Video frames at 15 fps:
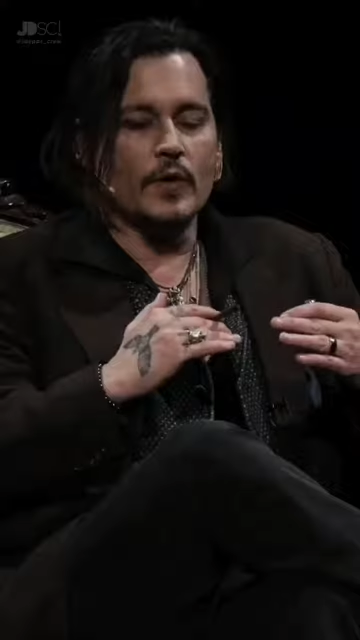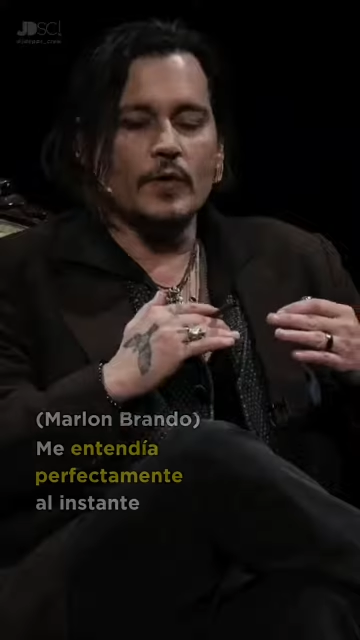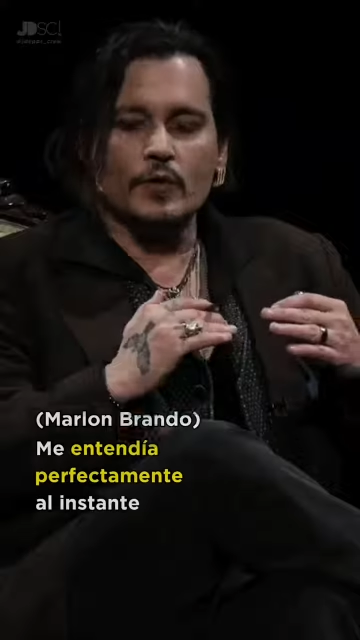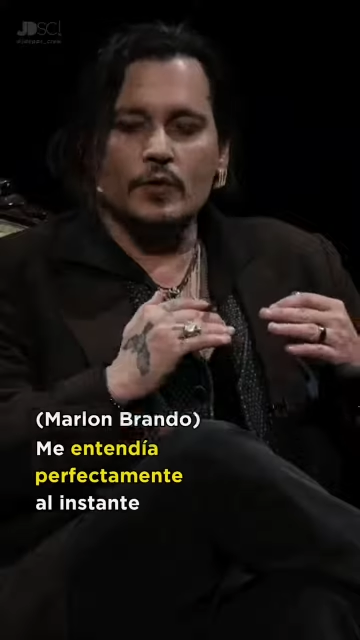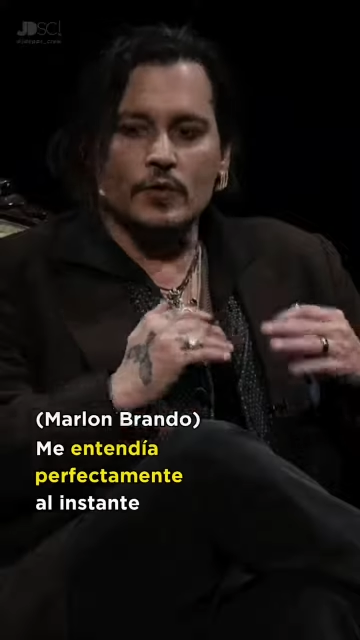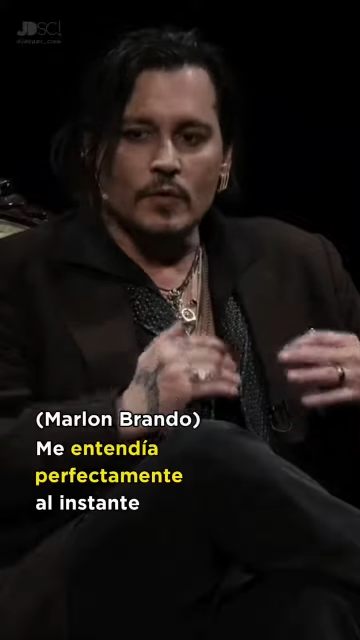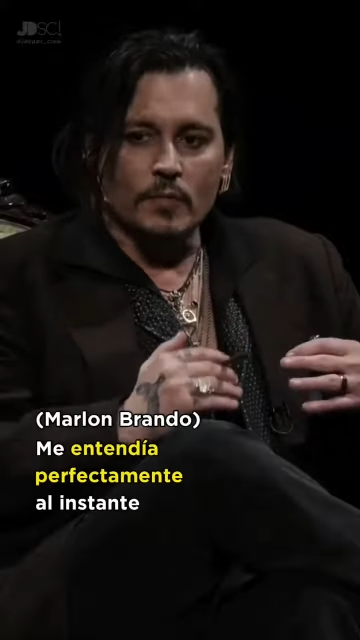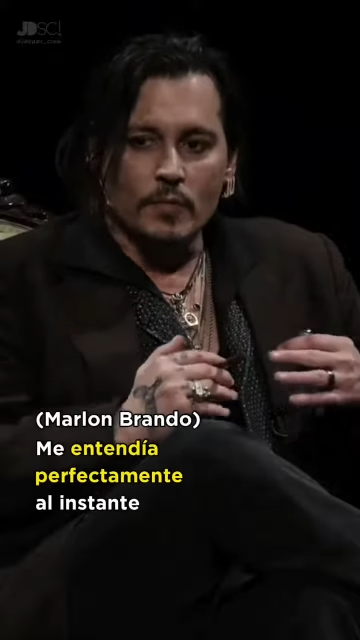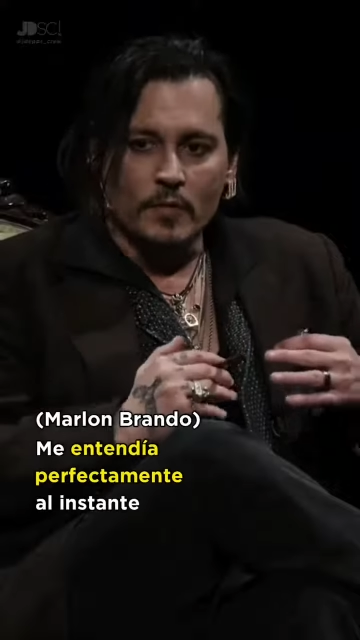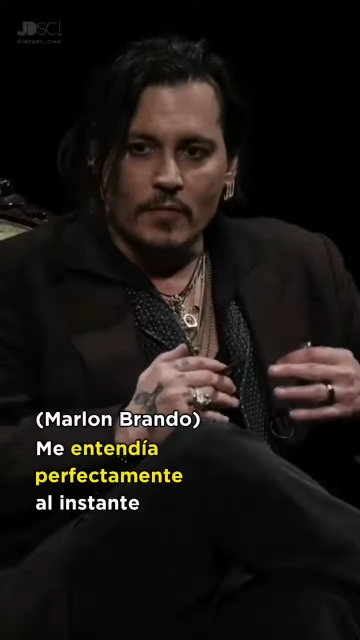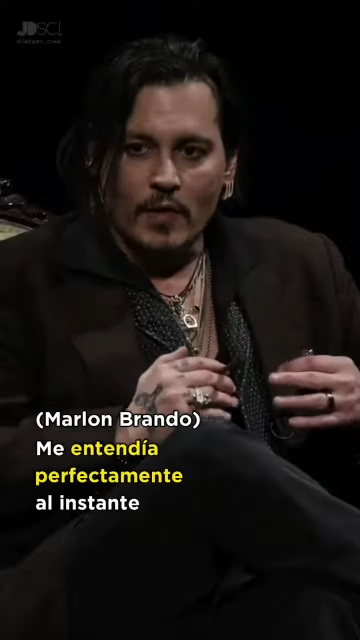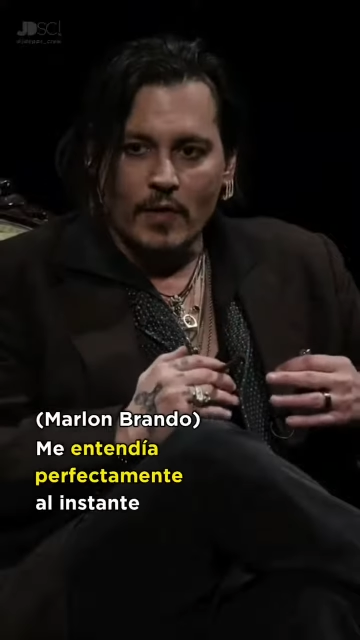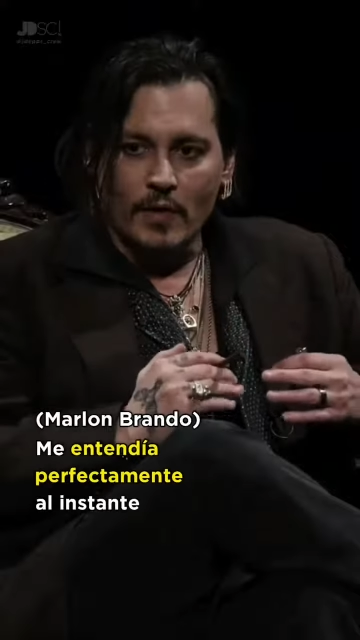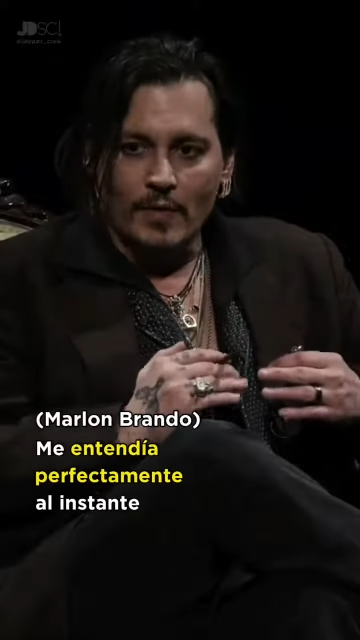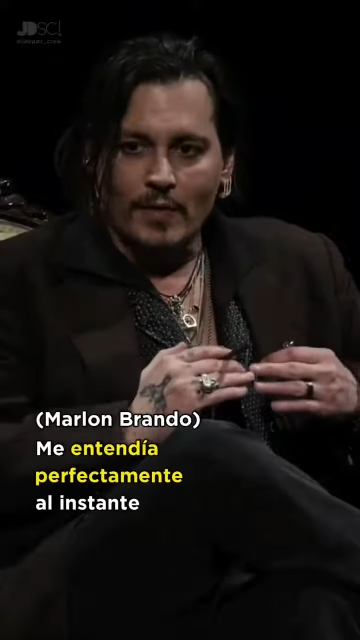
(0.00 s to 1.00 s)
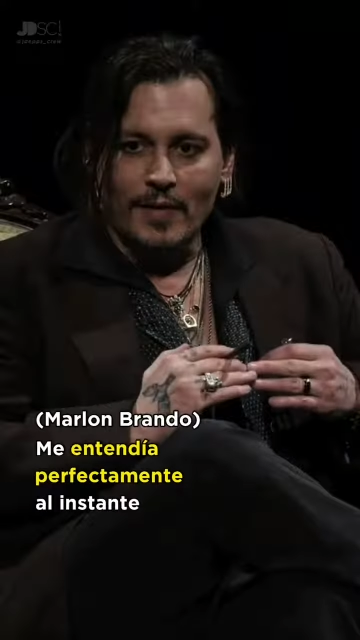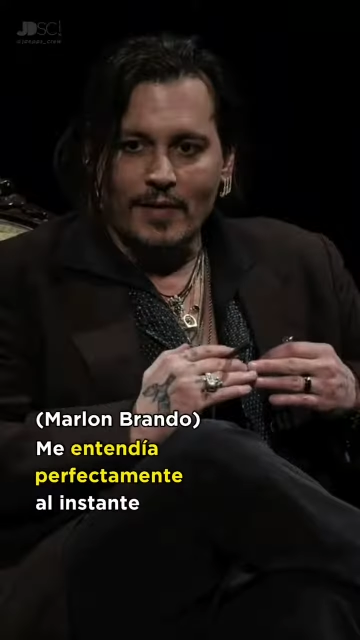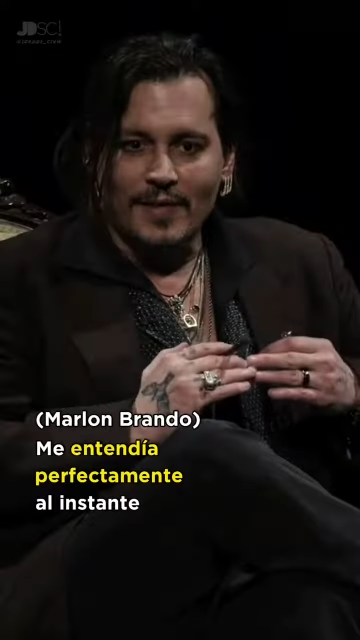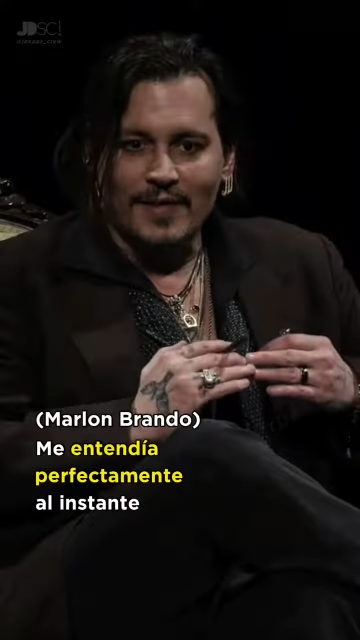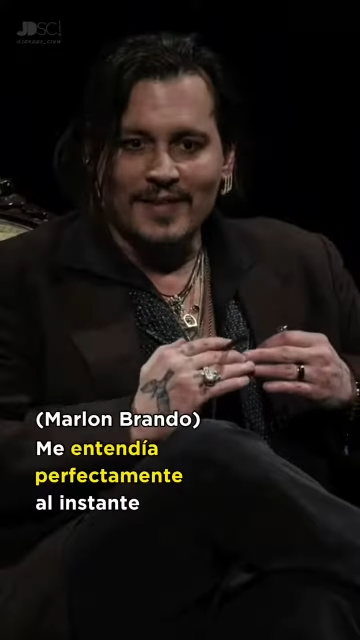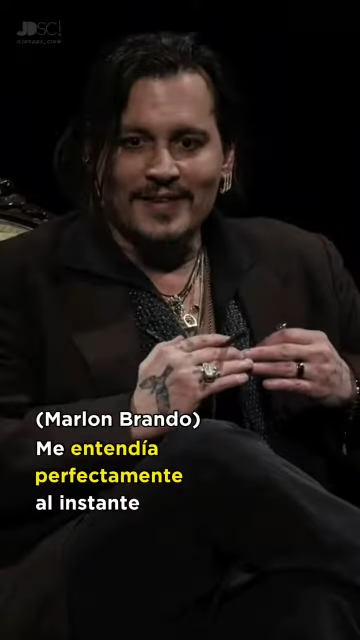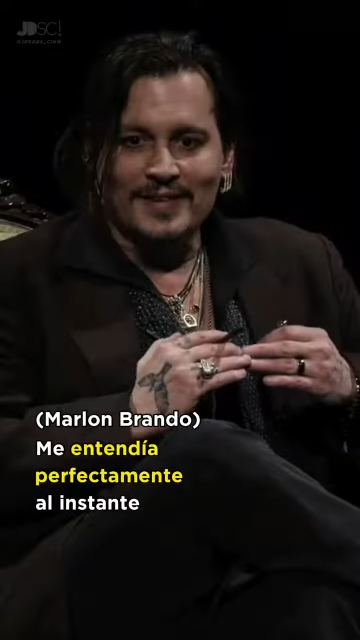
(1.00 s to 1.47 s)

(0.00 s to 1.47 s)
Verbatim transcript: He understood me very well